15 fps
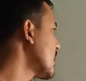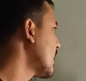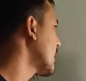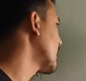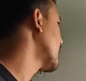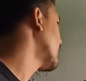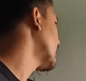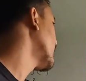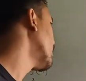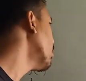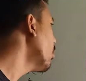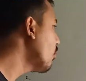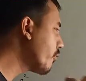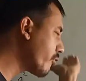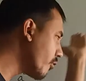like a
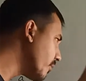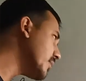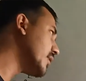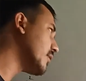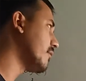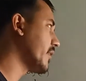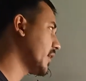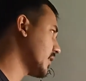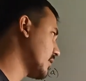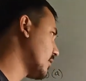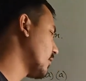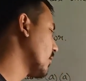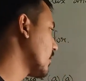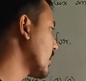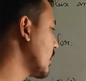law from the vector,
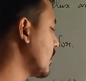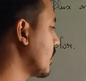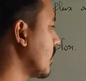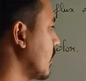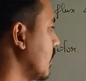okay?